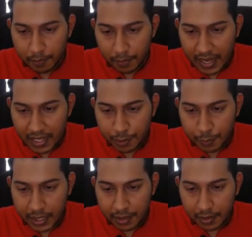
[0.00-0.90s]
plus
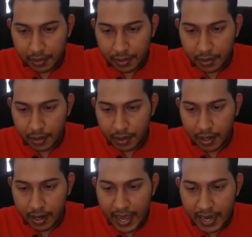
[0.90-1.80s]
with
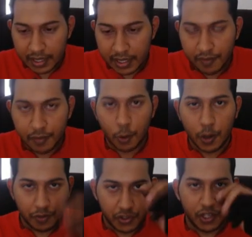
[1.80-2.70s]
negative
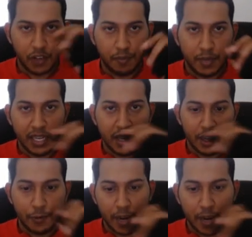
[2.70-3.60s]
coefficient of b
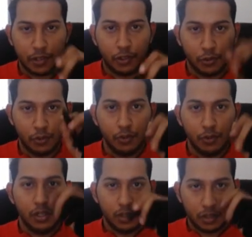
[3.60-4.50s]
divided with 2
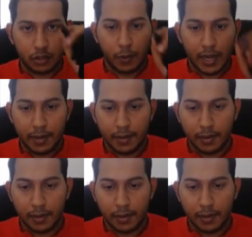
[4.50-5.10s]
squared.